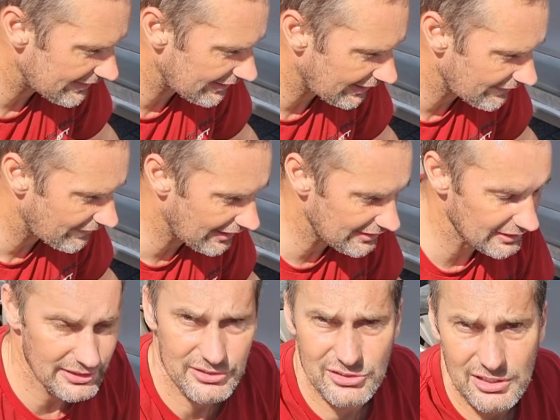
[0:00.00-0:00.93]
I find
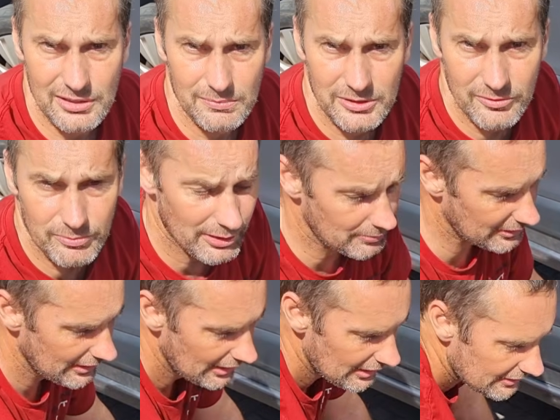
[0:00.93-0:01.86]
that's cheap.
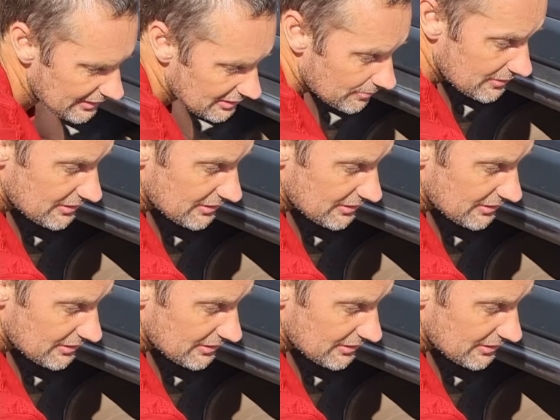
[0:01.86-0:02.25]
This was